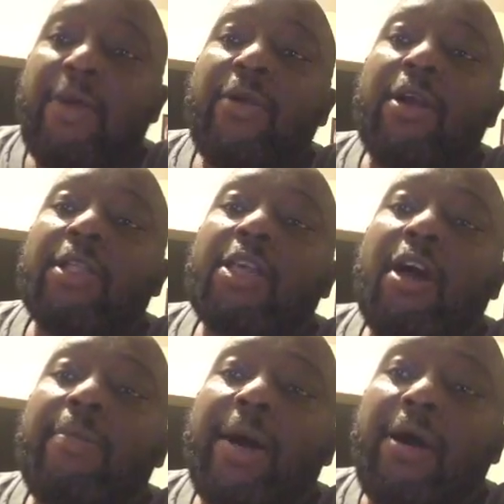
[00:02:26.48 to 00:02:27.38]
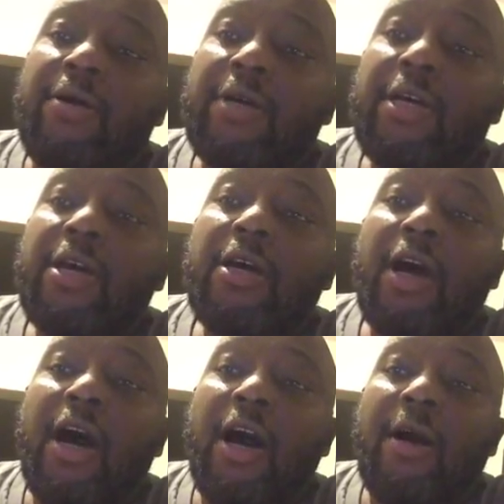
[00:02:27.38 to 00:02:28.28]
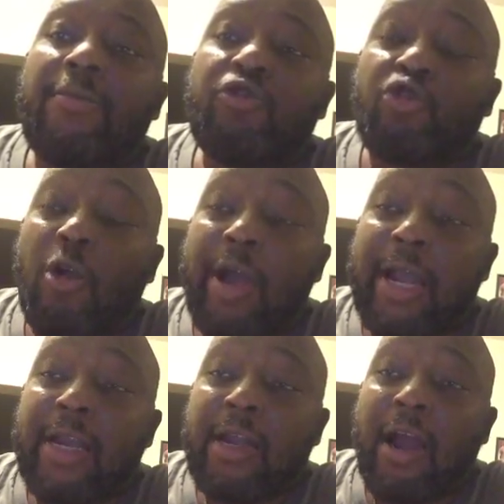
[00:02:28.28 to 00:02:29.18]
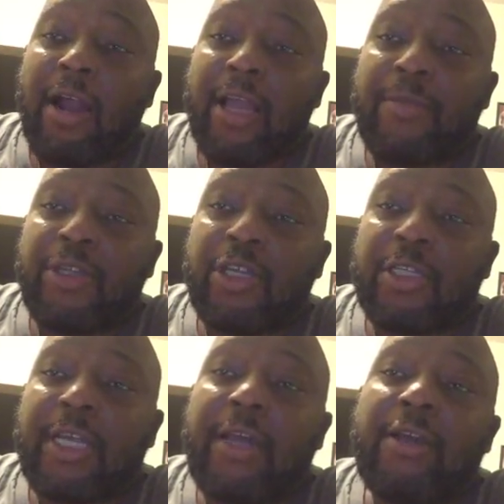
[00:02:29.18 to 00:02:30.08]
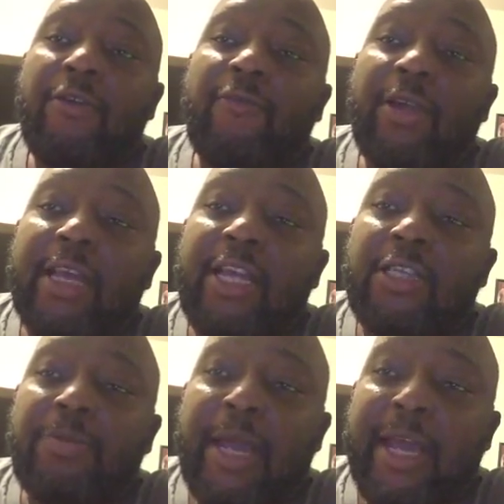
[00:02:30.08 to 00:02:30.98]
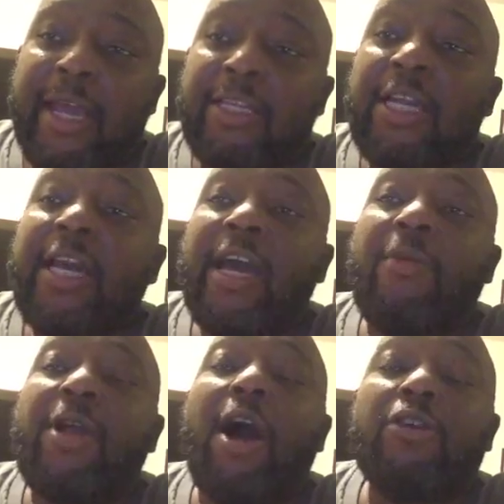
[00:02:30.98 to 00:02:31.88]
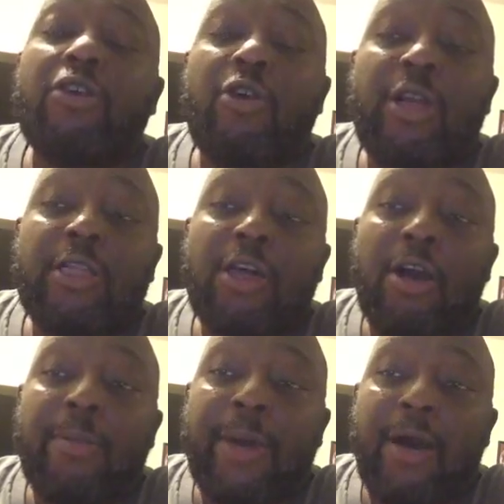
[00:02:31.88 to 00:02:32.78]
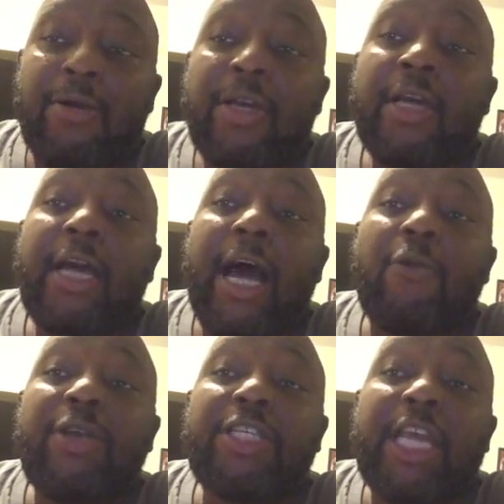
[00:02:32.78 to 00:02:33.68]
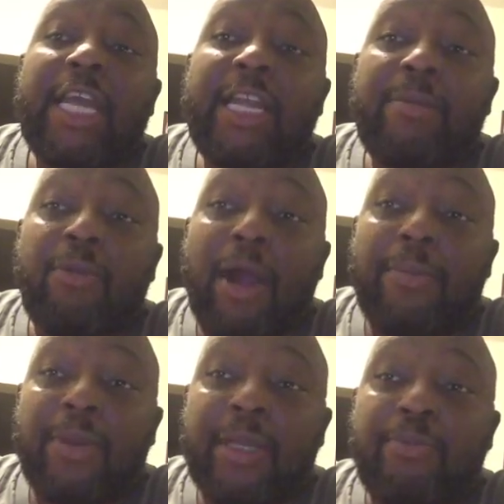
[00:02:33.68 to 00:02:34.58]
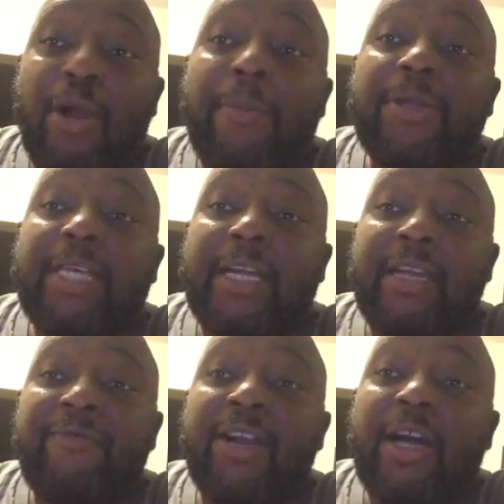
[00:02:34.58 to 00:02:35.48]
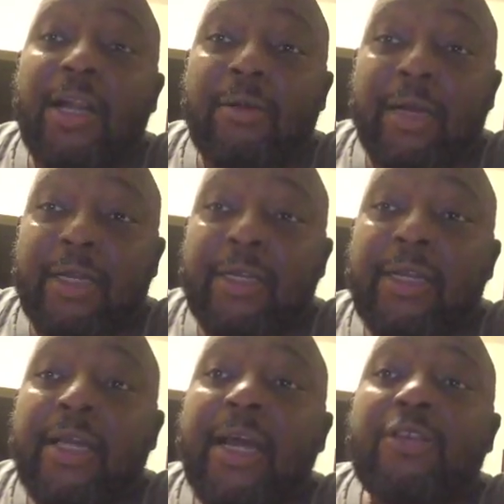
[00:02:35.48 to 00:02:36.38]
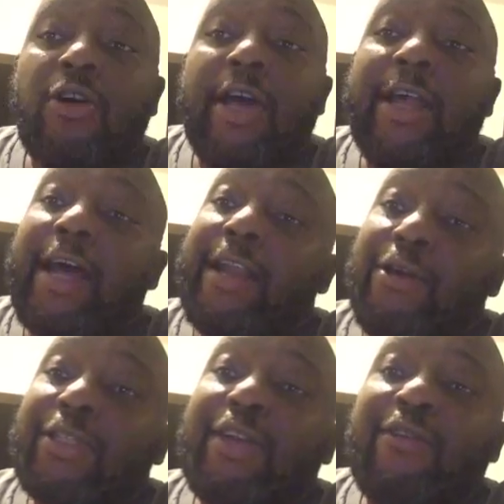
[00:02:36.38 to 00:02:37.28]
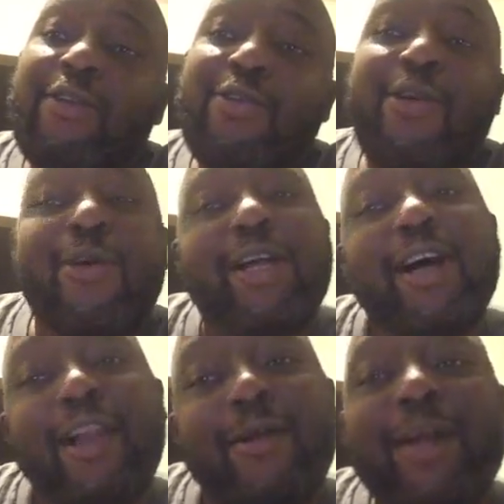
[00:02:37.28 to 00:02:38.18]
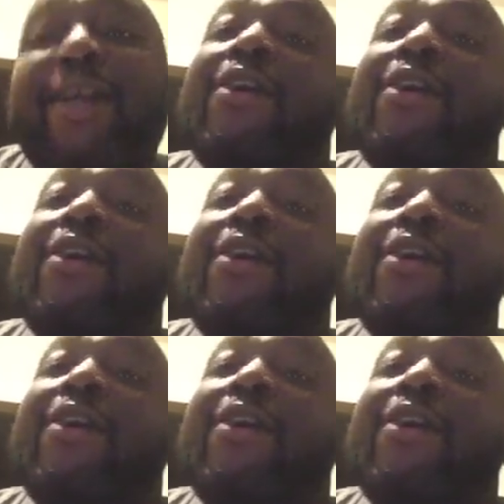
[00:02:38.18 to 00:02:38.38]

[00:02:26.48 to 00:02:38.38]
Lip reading: We're going to talk about drawing our images for each page. And we're also going to talk about how we shade in properly, proper technique for coloring. So, and I know several of you going coloring.